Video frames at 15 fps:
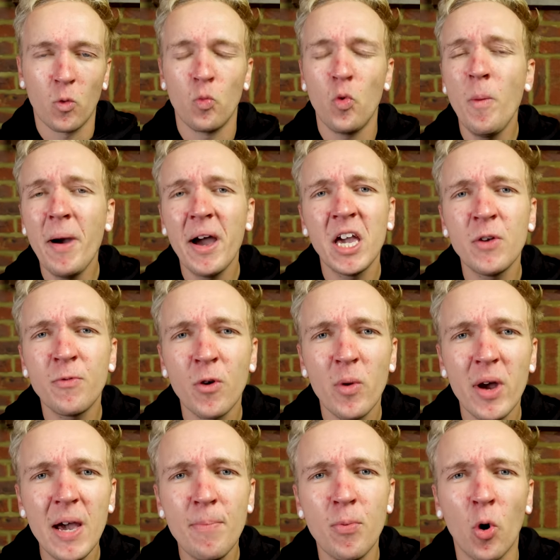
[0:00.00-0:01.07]
What about
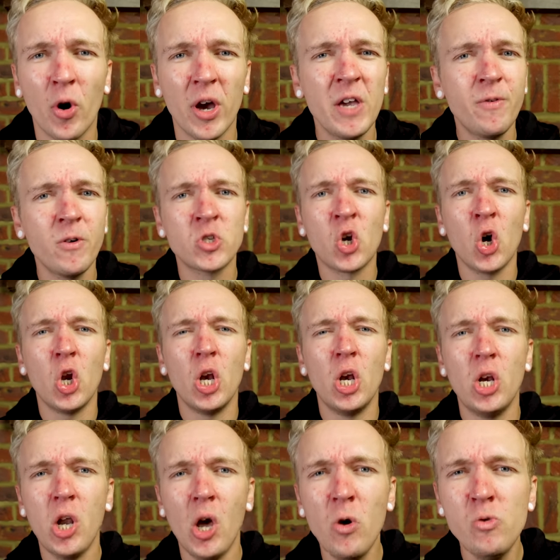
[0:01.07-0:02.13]
Heathrow Airport? Heathrow's got
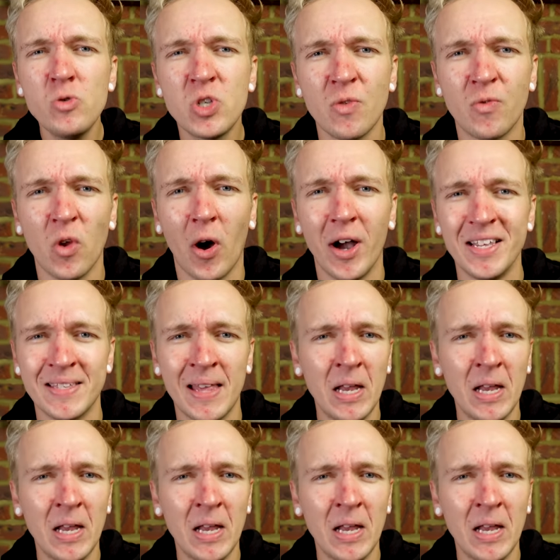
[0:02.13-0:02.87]
loads of lines.